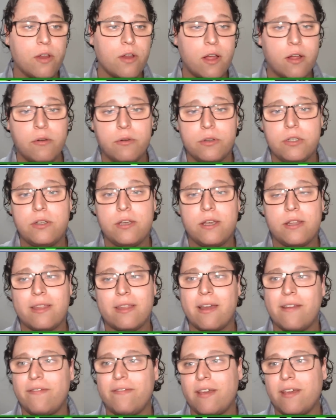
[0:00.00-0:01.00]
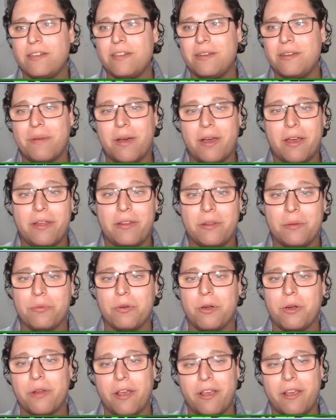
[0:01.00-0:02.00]
not going to get that affected by their
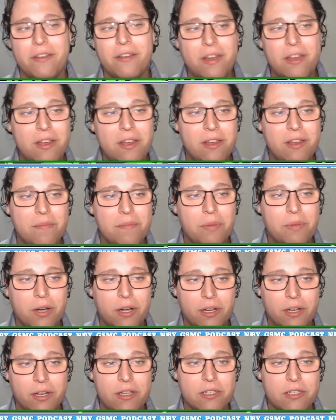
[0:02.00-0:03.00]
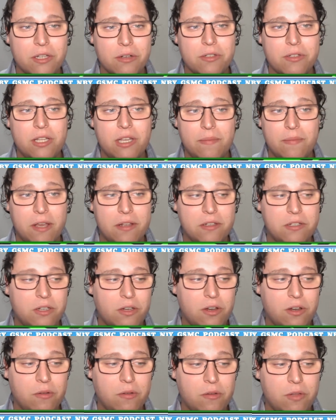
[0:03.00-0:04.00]
pro day, but it is their teammates. You
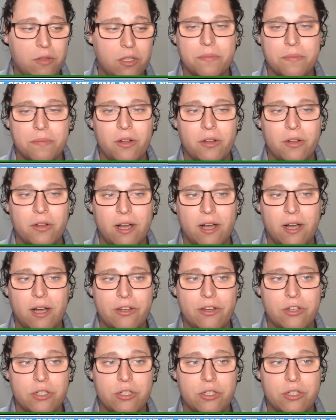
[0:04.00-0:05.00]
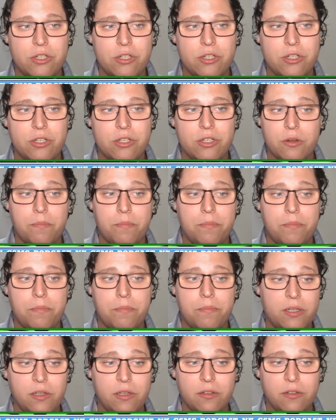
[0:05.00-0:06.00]
know, these smaller colleges' pro days are a big
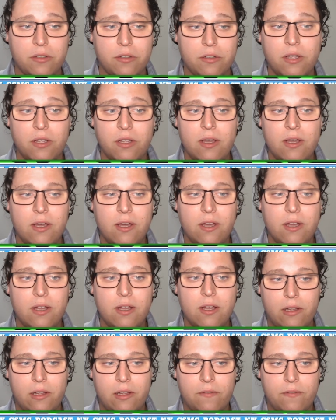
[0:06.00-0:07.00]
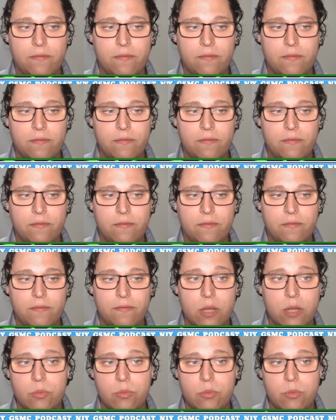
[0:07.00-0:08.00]
deal. Uh, I know
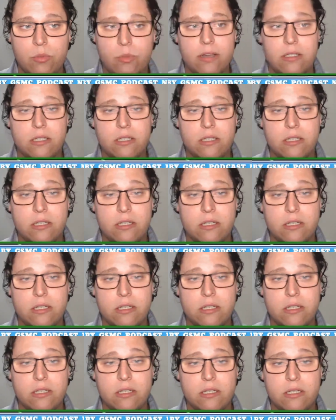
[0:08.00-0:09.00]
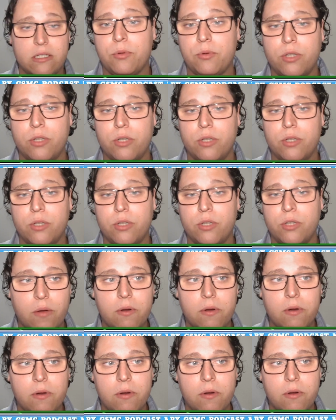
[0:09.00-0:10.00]
James Madison had their pro day a couple days ago.
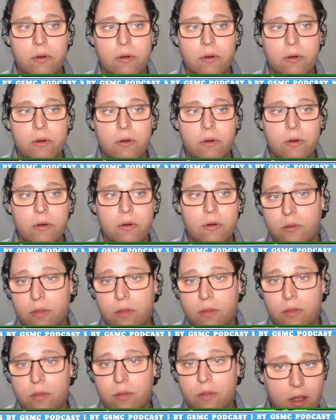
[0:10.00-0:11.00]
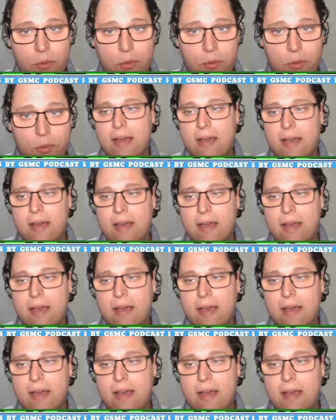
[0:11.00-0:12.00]
Uh, you know, they had a couple scouts out.
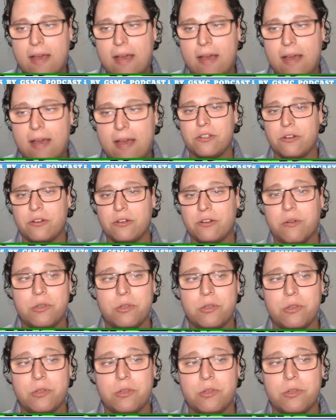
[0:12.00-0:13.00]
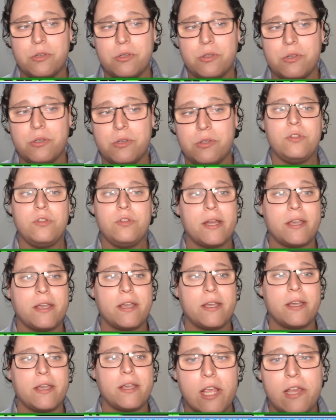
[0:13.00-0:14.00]
These guys aren't going super high. You might get
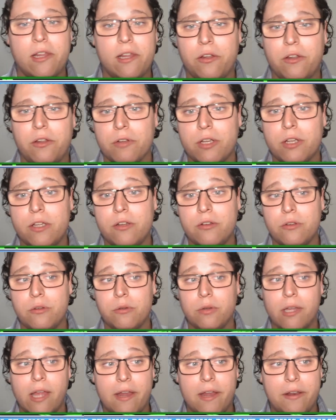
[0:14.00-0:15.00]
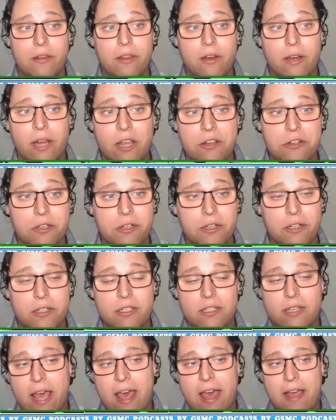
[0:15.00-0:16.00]
a Jaylen Green who led the nation in
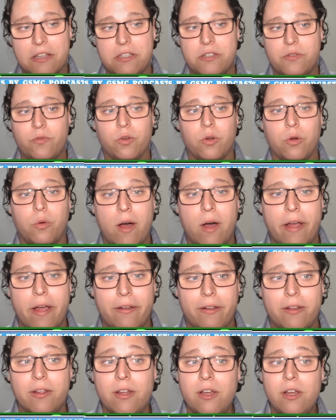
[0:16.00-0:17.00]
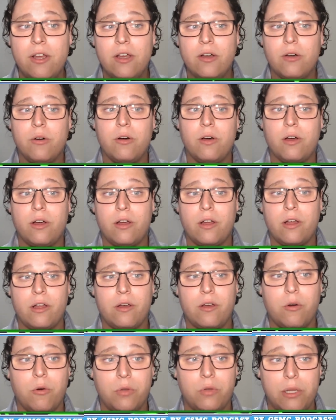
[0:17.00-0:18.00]
stacks for a while,
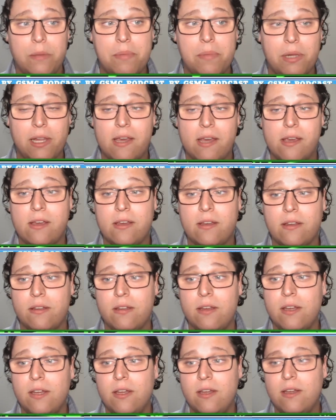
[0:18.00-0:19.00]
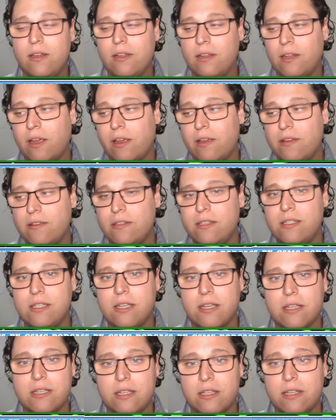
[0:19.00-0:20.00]
uh, only playing like
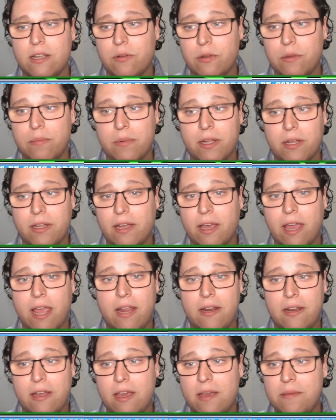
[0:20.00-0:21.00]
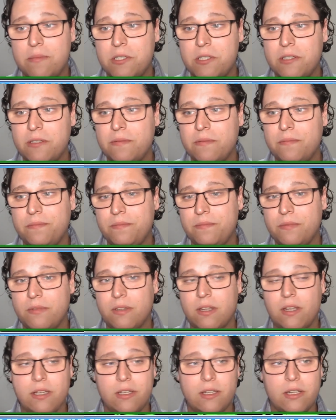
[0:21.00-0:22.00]
six, only playing like eight games.
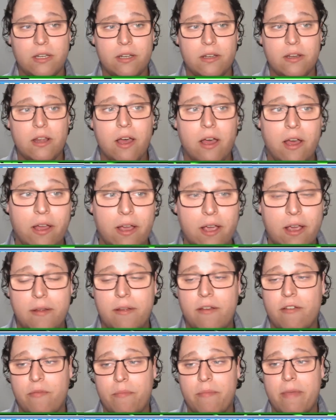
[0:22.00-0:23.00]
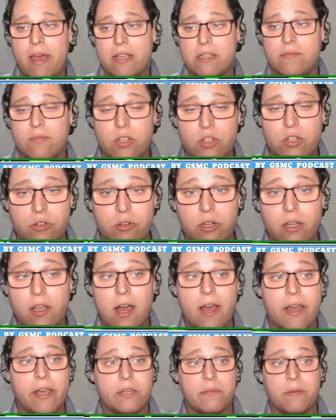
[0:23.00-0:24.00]
He did uh, have a massive injury.
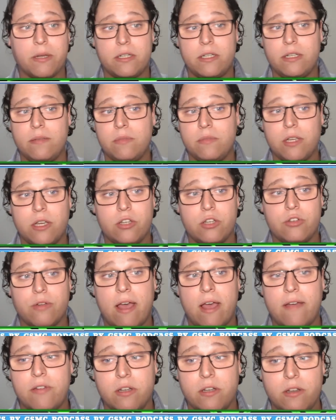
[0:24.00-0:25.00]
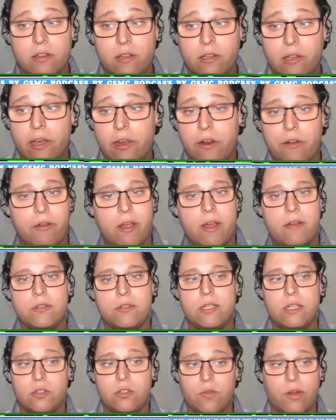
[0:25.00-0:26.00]
I expect him to get drafted in the later rounds.
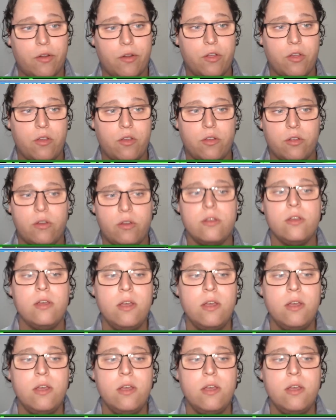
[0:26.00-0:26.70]
He's very good.